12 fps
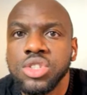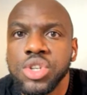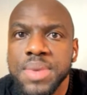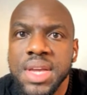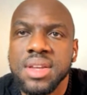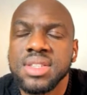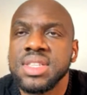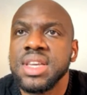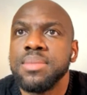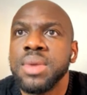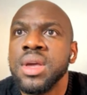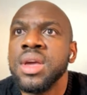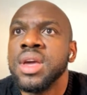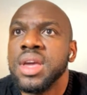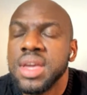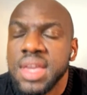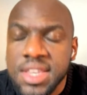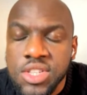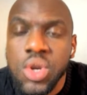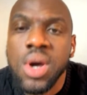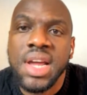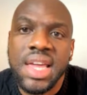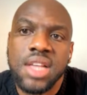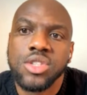Jamaica's team. He's going
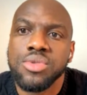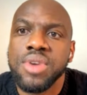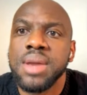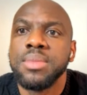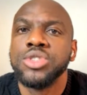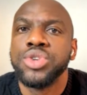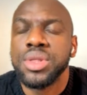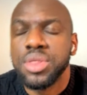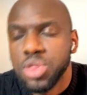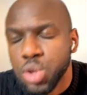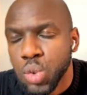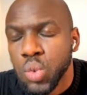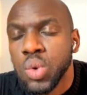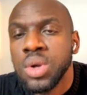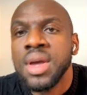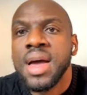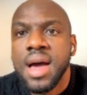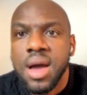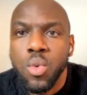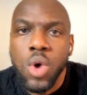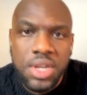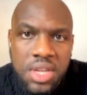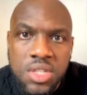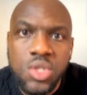to get to Real Madrid through what
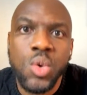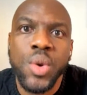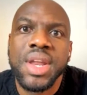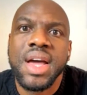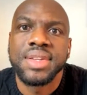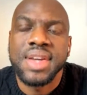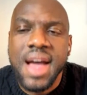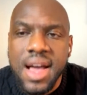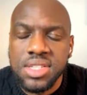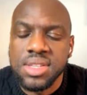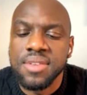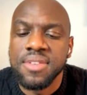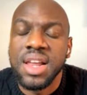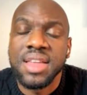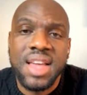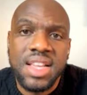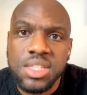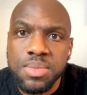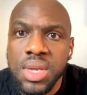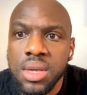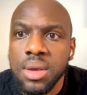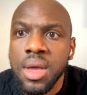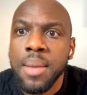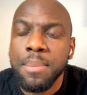he's doing at Aston Villa. And that's me
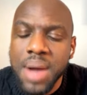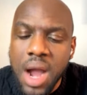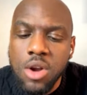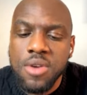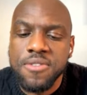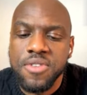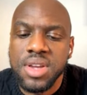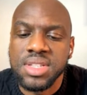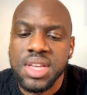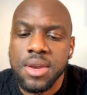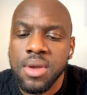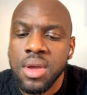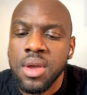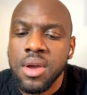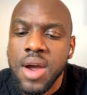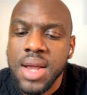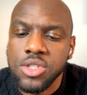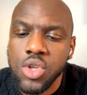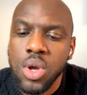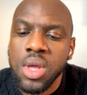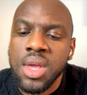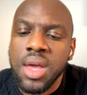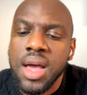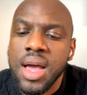paraphrasing. All right. So
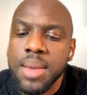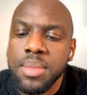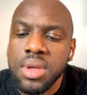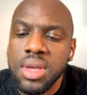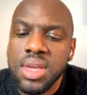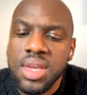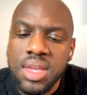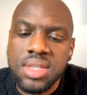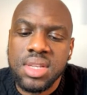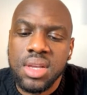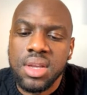he's,